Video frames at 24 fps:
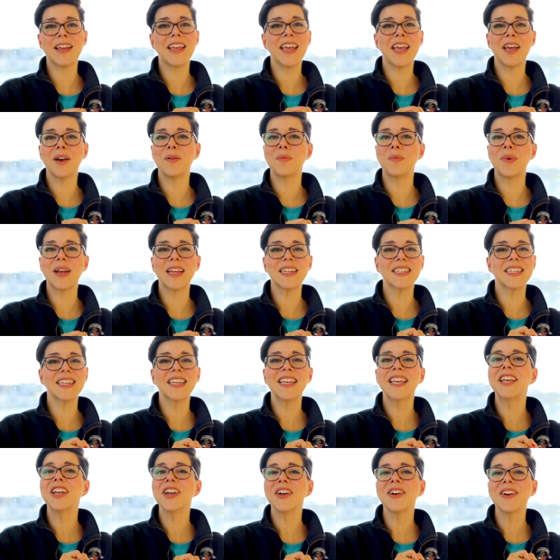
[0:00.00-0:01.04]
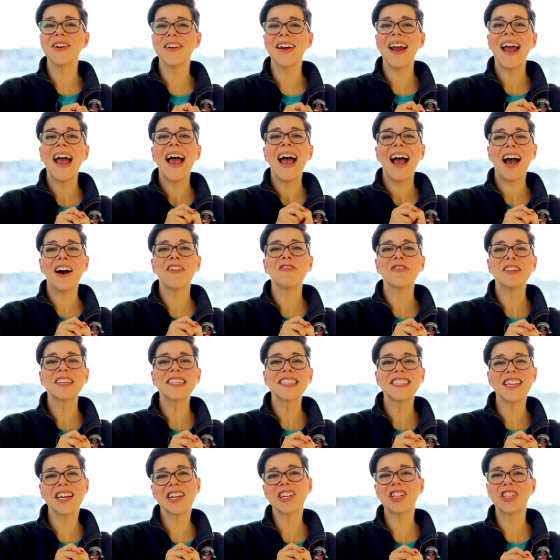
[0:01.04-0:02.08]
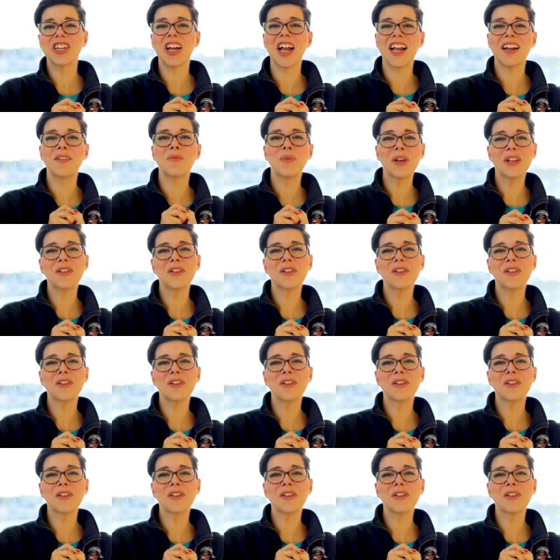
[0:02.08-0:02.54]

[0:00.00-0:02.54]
I can't wait to hear how this sunshine